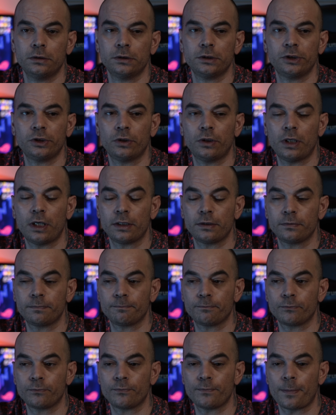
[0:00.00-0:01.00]
So
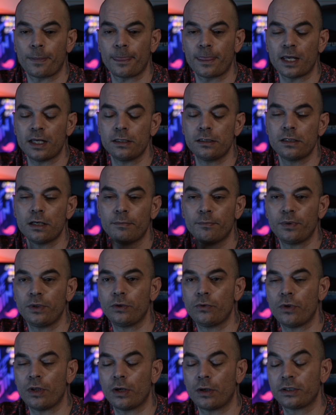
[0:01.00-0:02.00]
I jump
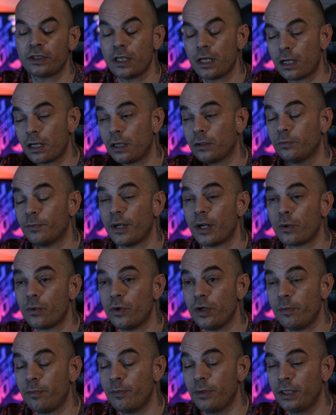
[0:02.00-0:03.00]
into take out my
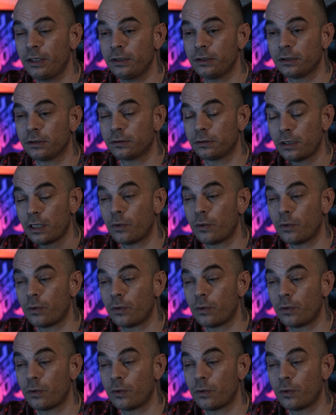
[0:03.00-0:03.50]
equipment.